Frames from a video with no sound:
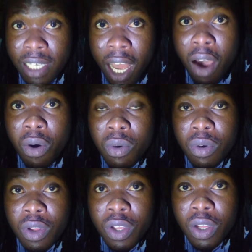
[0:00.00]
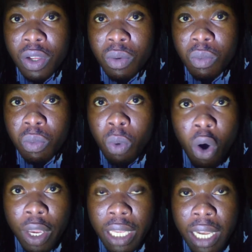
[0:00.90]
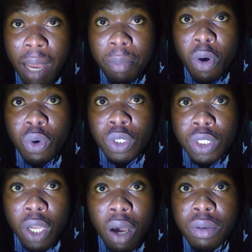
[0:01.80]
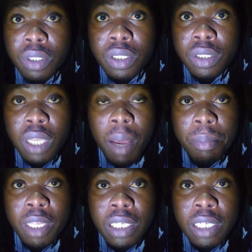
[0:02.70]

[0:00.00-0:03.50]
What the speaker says: now woken up or dawned on